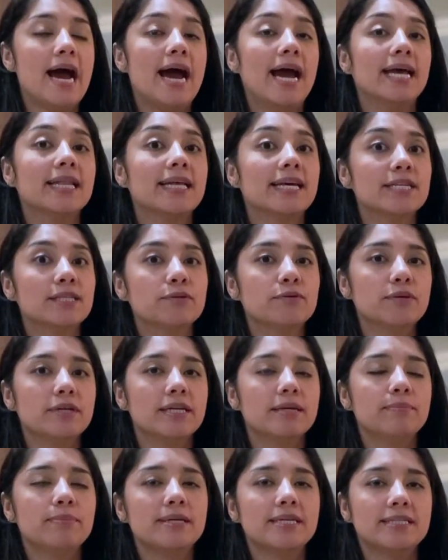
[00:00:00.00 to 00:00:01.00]
I like
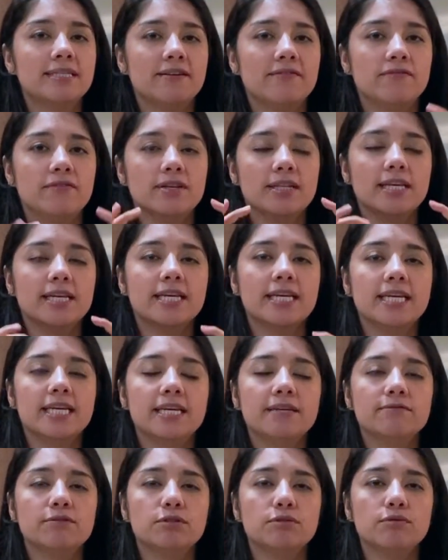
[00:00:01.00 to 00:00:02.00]
doing it because I feel like it
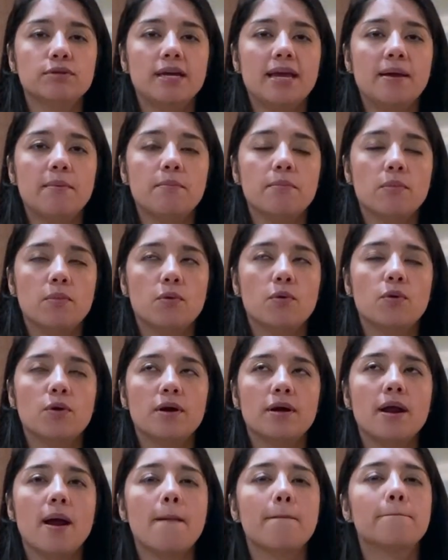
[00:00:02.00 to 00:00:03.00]
gives you a
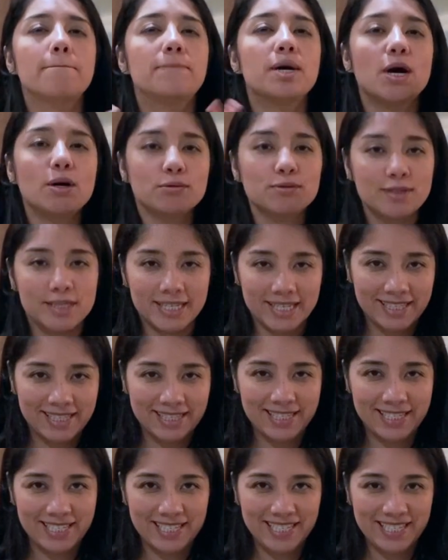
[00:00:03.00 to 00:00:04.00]
more
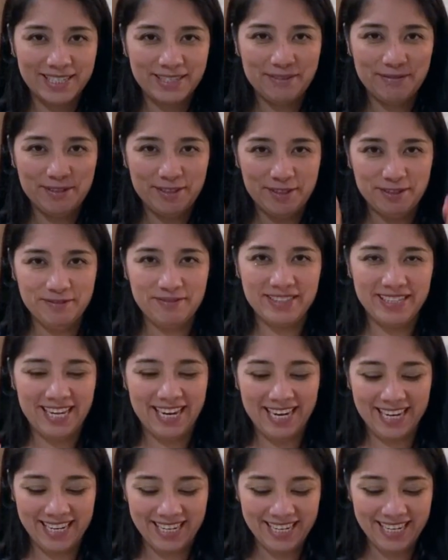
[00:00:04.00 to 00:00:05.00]
potent
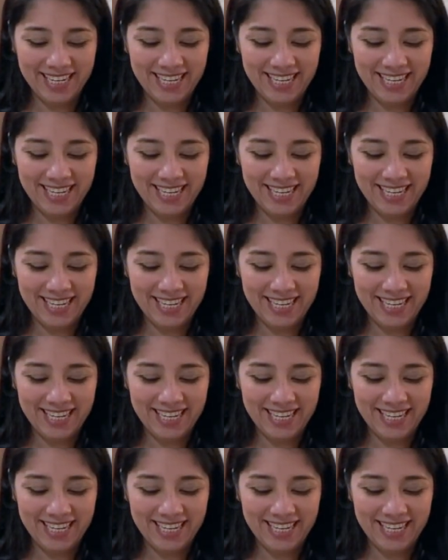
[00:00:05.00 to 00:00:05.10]
Rejuvalec.